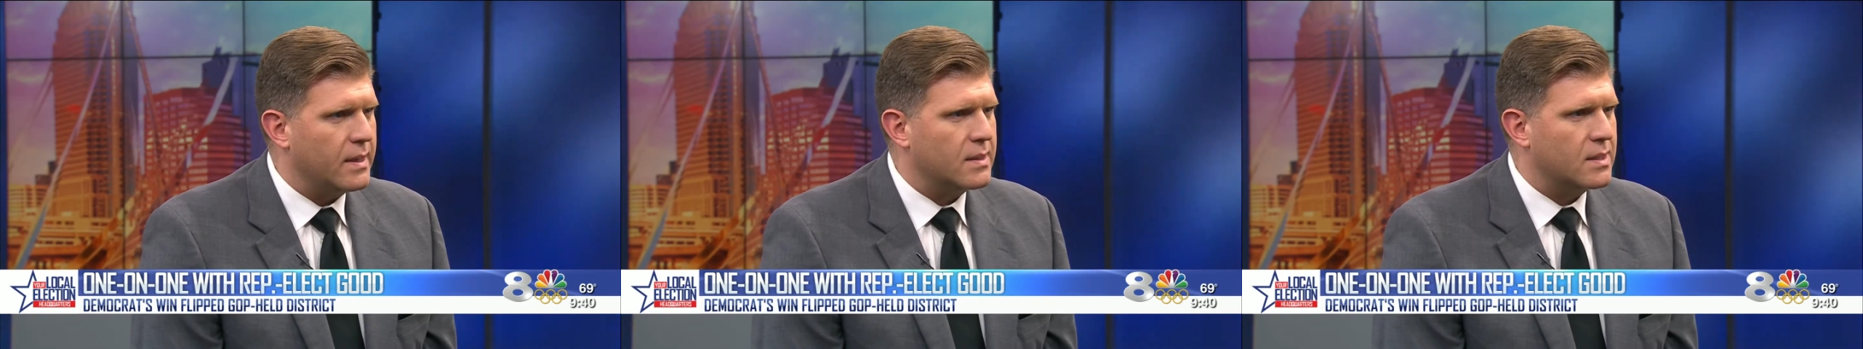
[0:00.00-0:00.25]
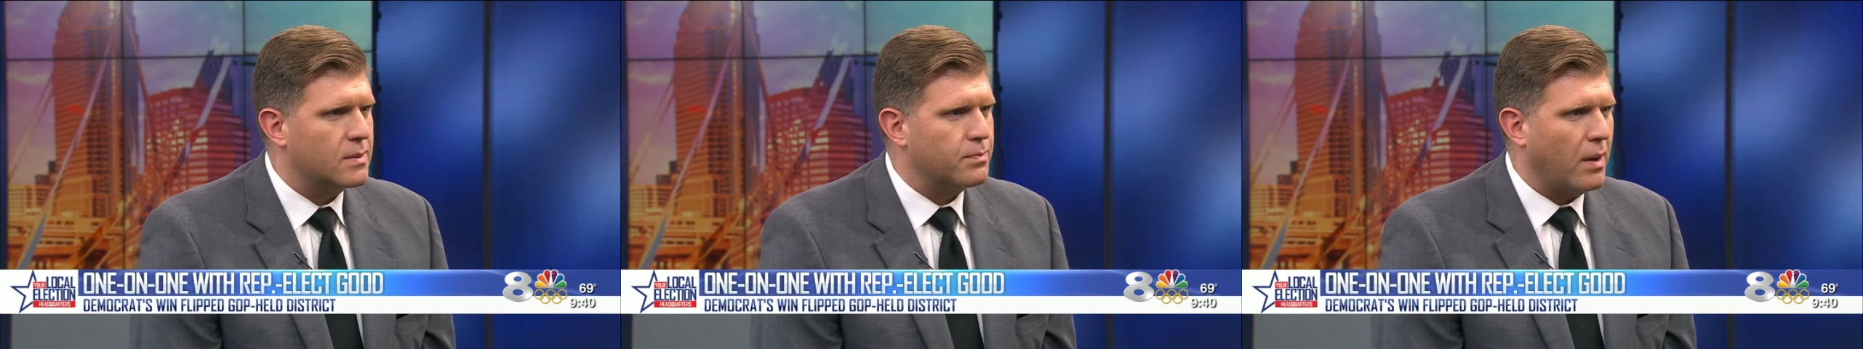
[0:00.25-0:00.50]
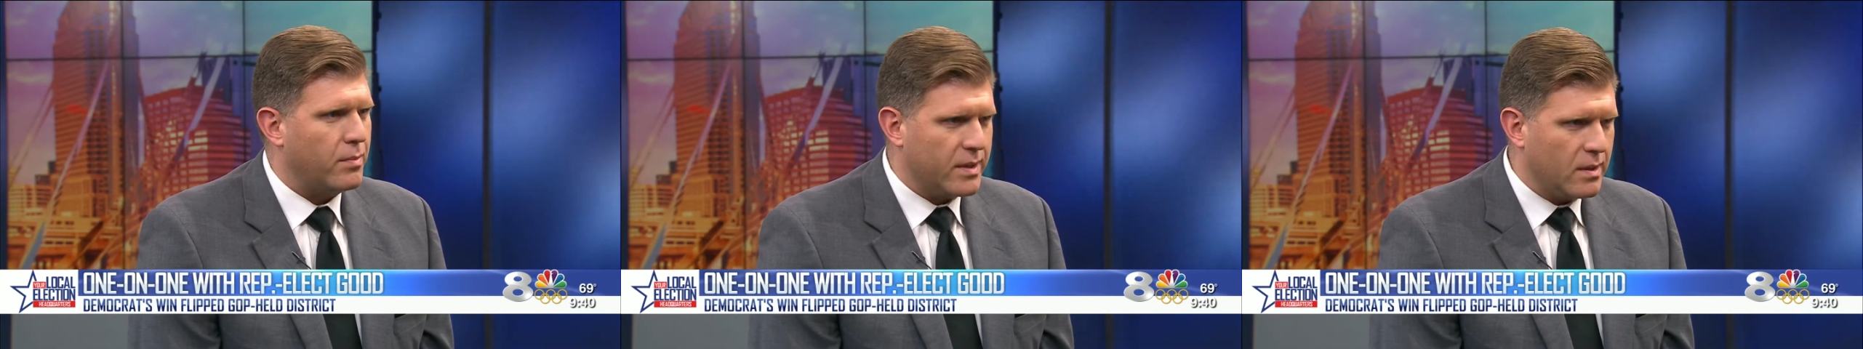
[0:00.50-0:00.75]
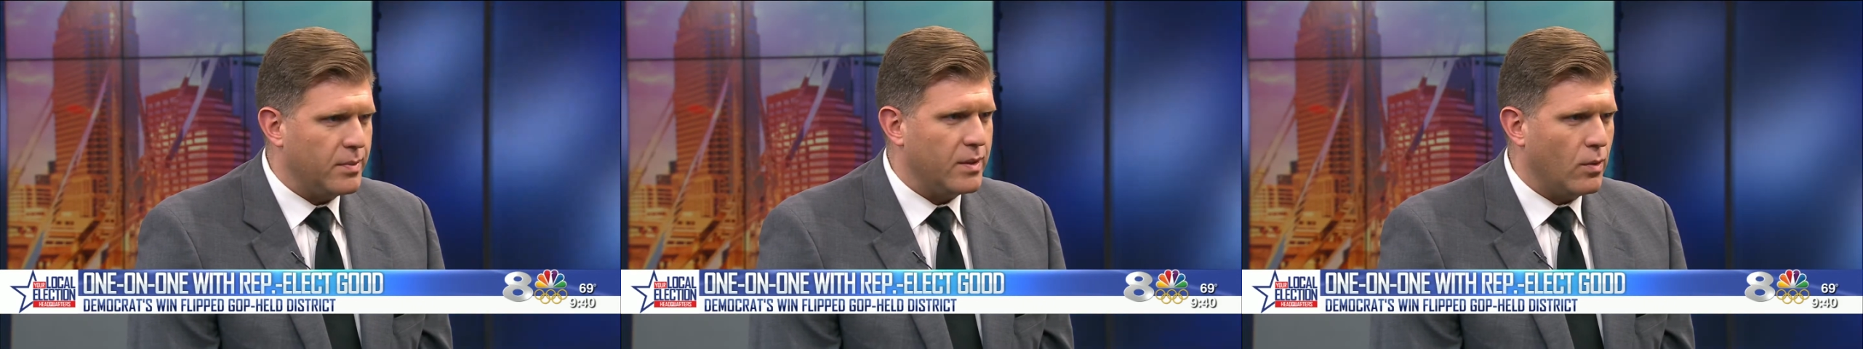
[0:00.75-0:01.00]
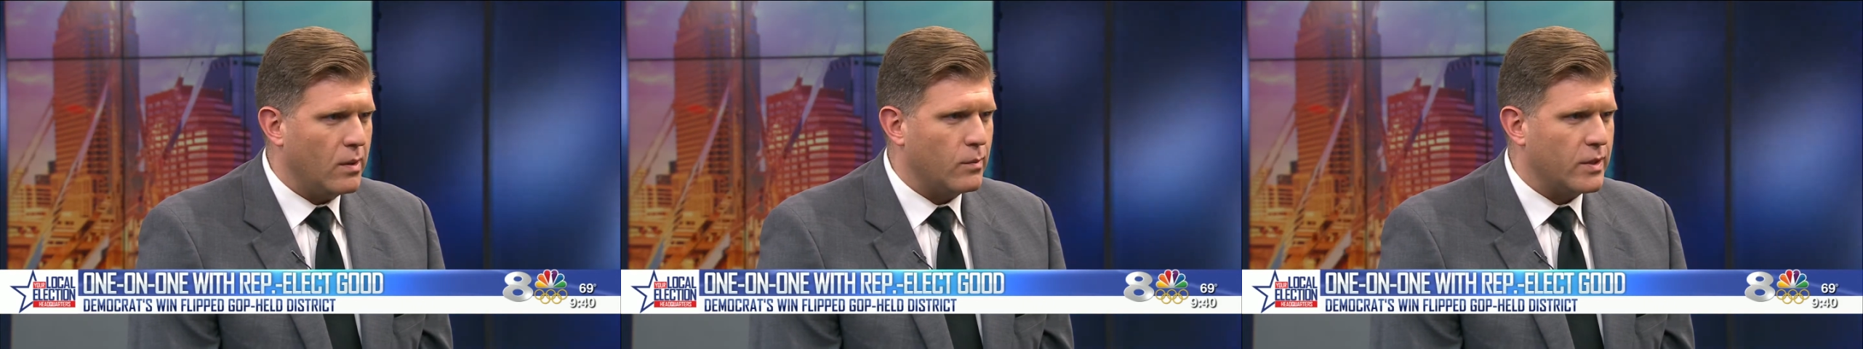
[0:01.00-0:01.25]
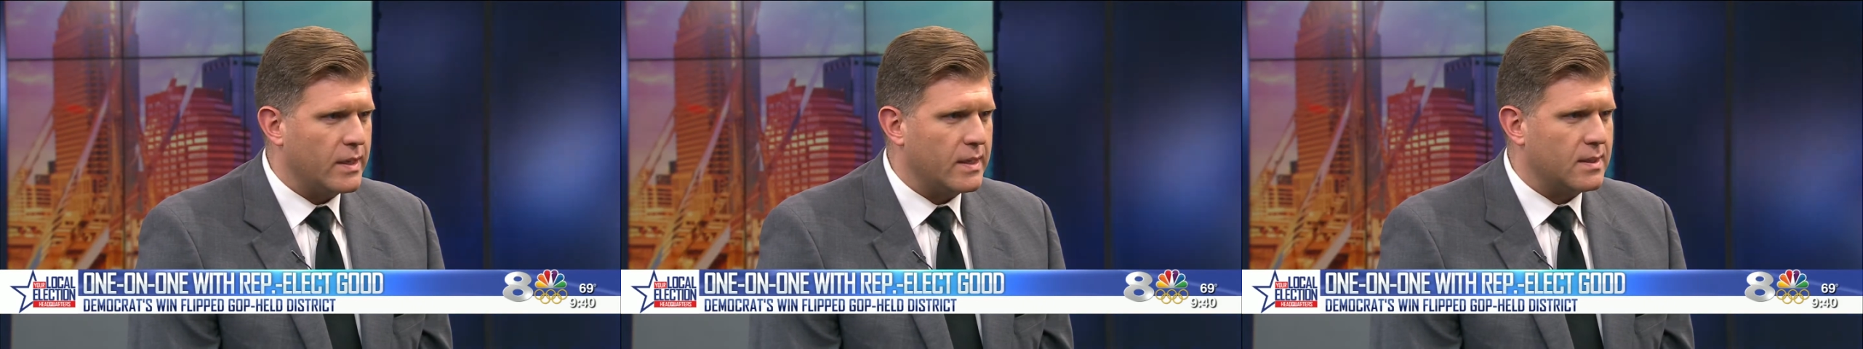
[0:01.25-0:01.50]
It's probably going to be one
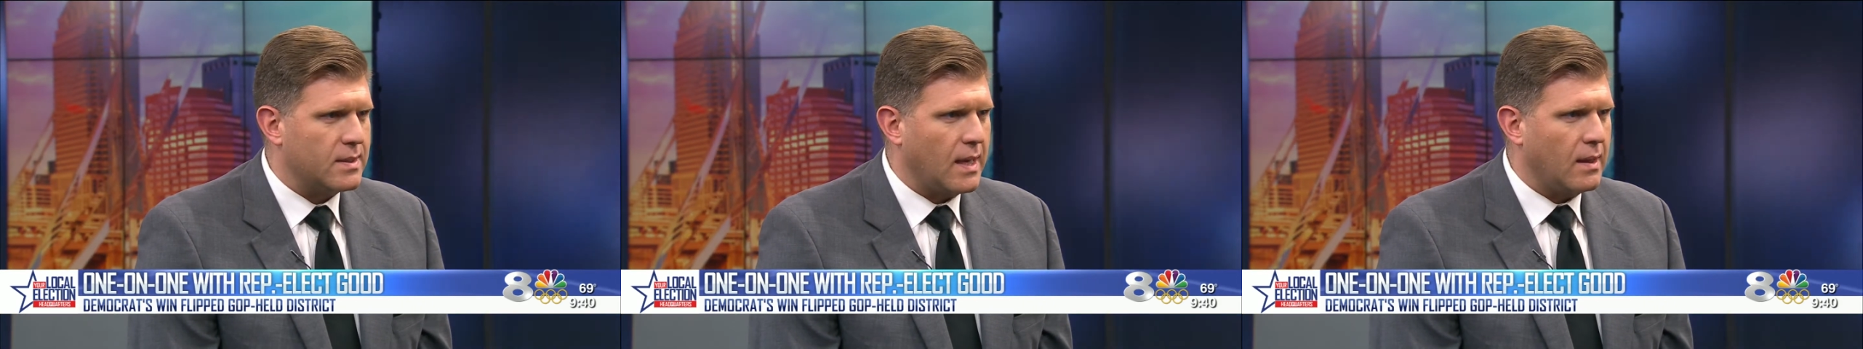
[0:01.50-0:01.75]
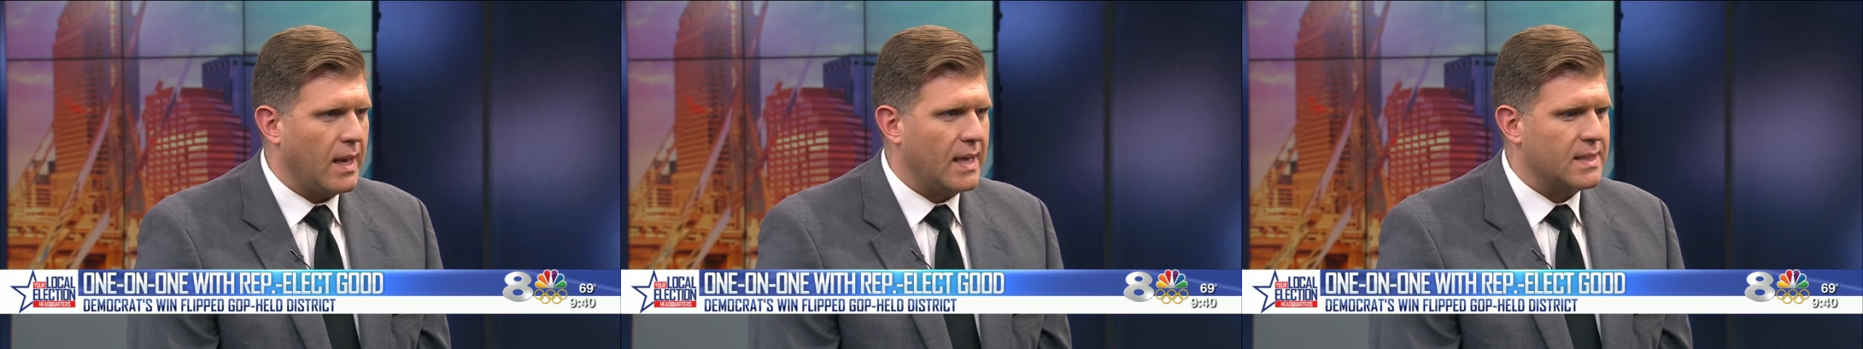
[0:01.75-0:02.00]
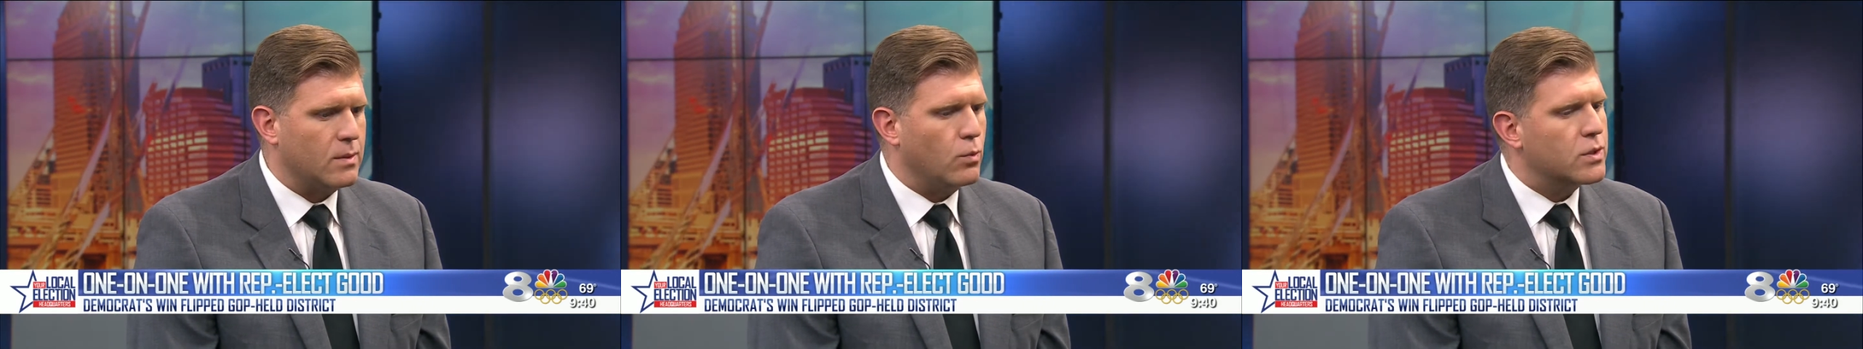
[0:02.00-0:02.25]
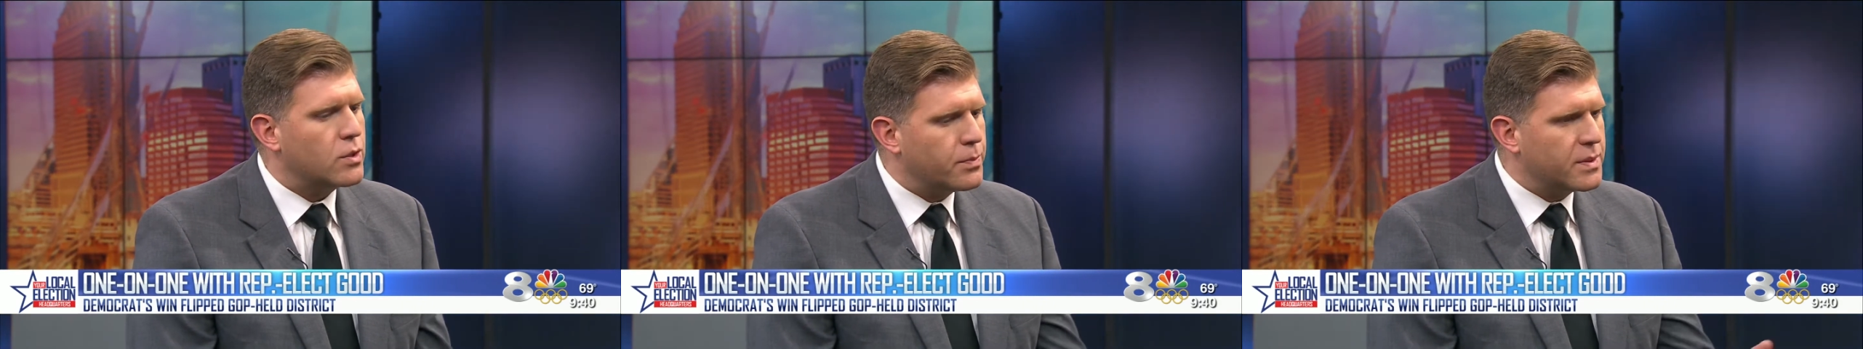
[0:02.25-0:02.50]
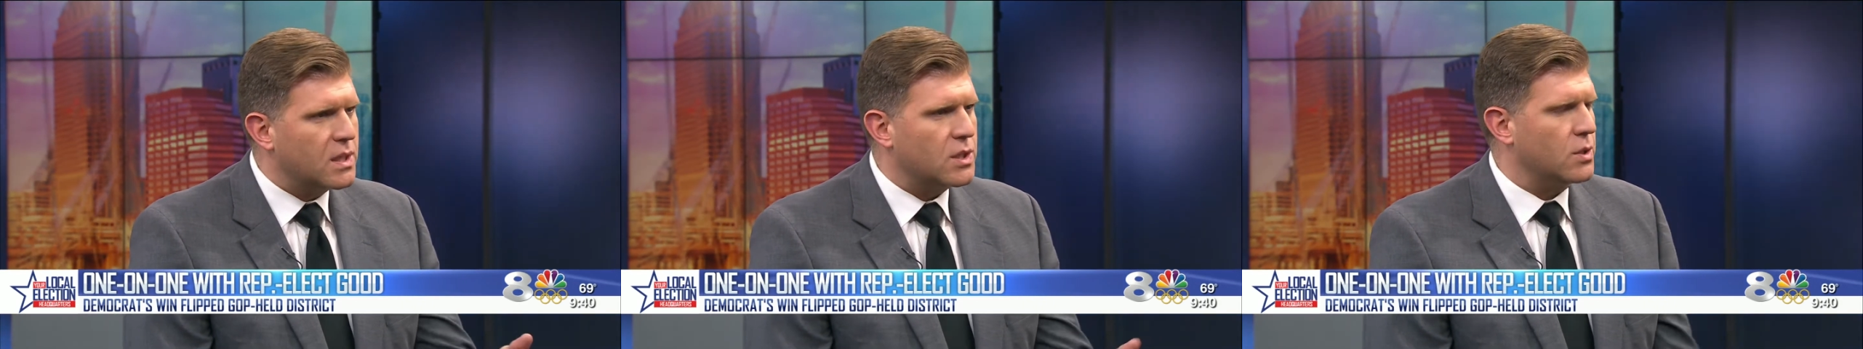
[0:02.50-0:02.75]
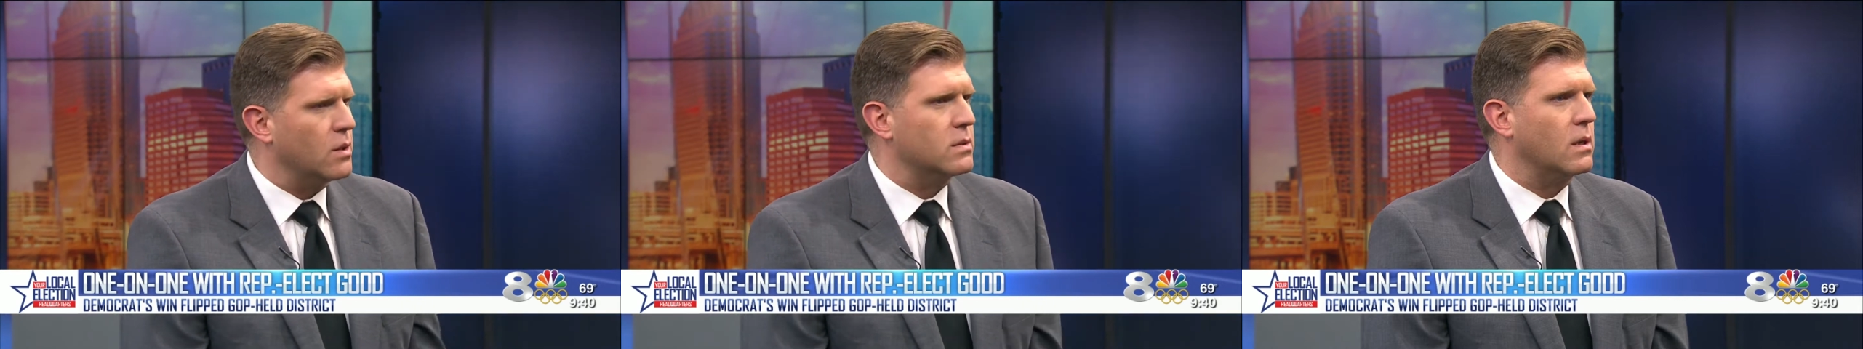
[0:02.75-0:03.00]
when you get to Tallahassee. What's your
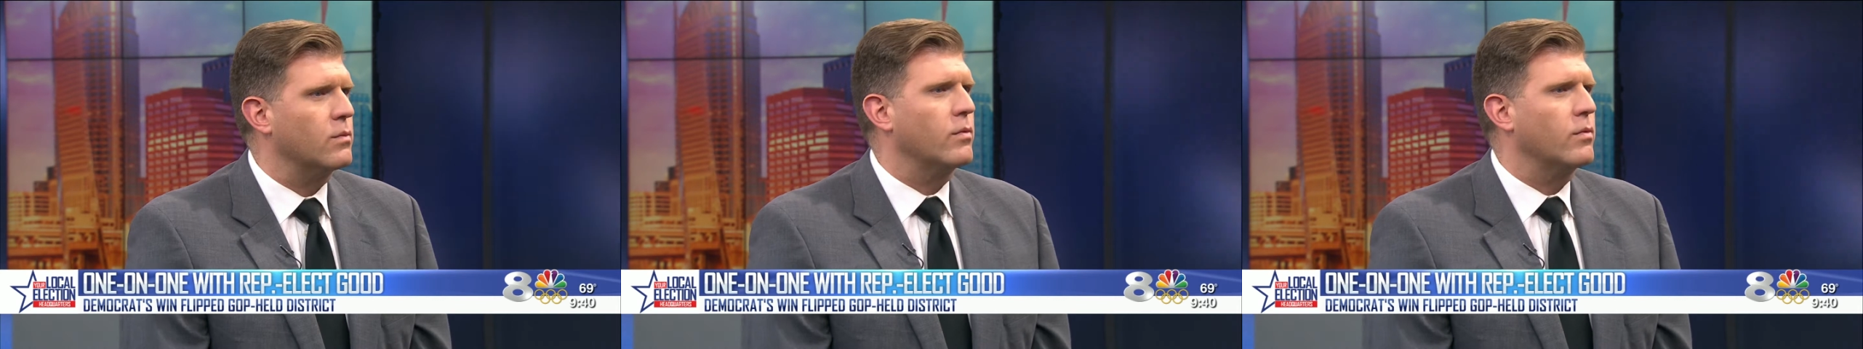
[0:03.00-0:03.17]
position on gun